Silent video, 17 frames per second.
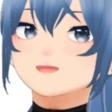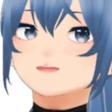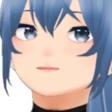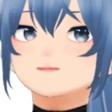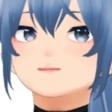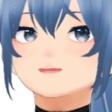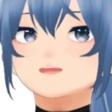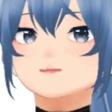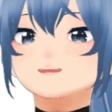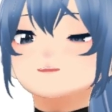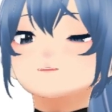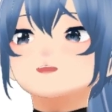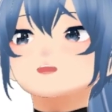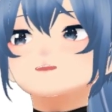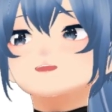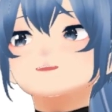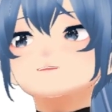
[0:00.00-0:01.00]
some
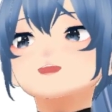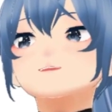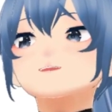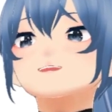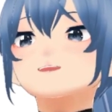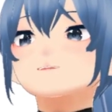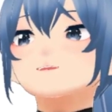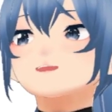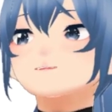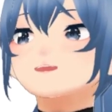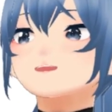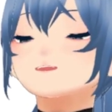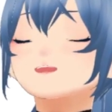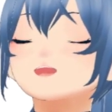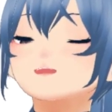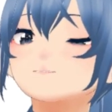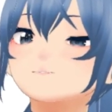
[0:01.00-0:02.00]
emotions I can't
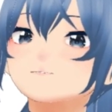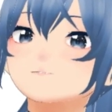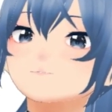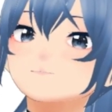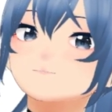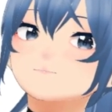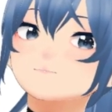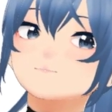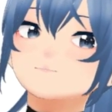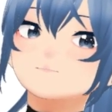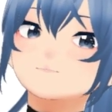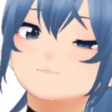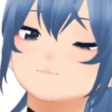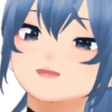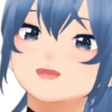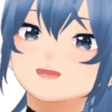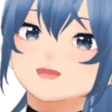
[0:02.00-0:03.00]
control
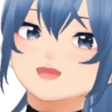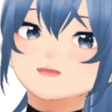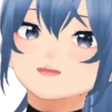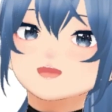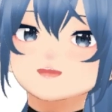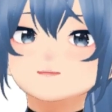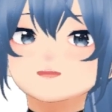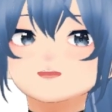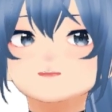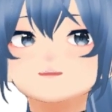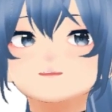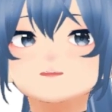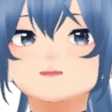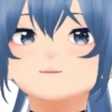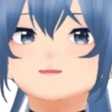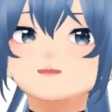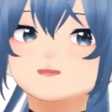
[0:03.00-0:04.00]
are out of my
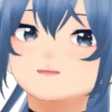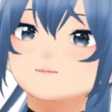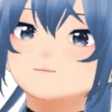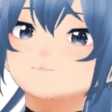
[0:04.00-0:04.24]
control,